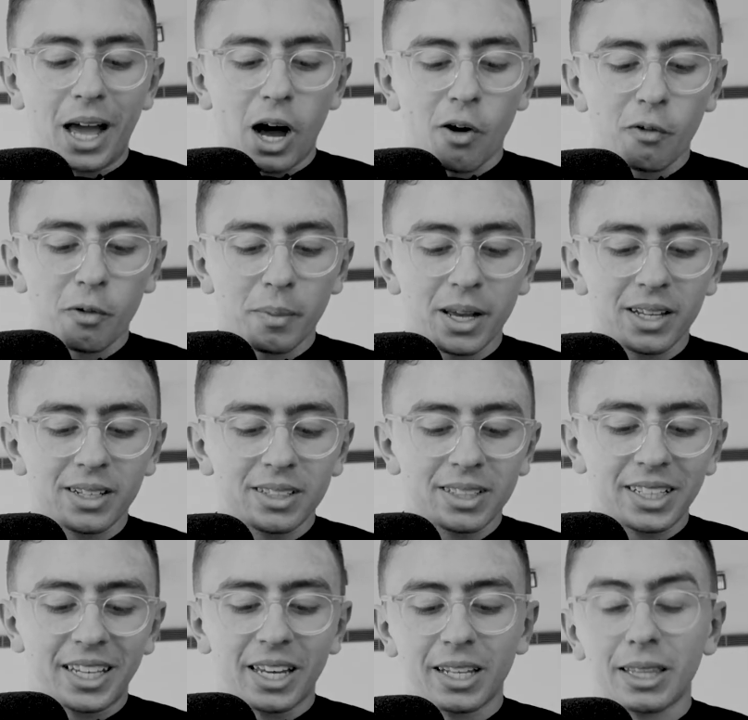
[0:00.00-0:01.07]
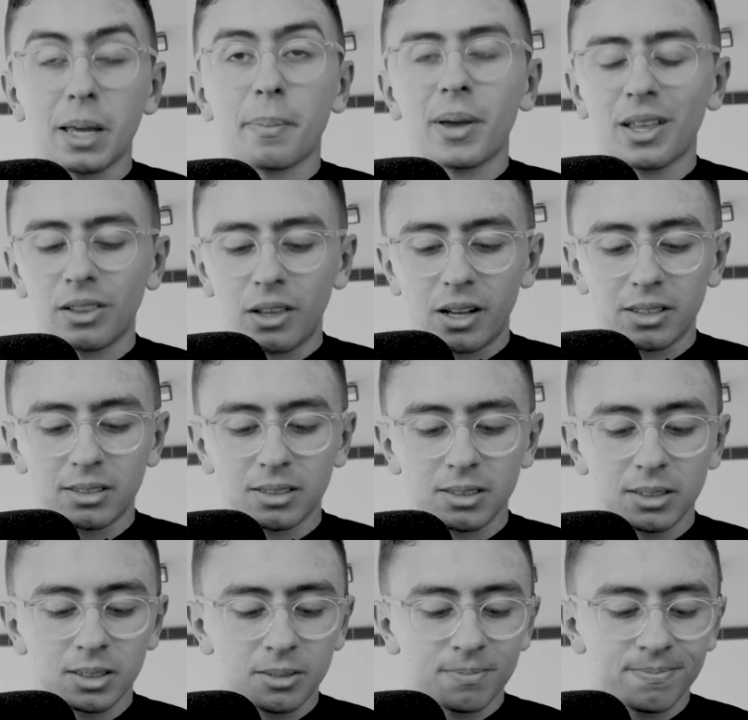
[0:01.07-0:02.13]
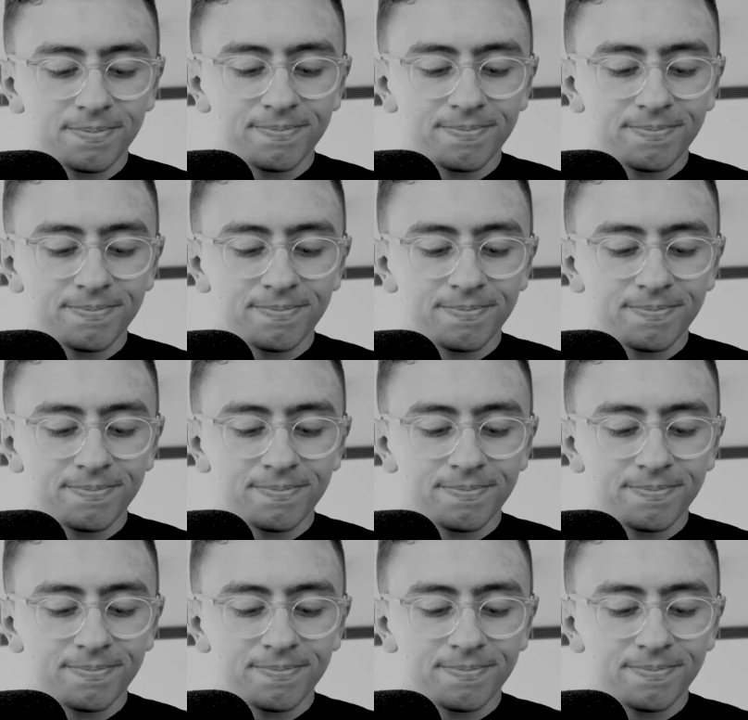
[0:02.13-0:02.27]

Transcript: alphabet to getting their pen license.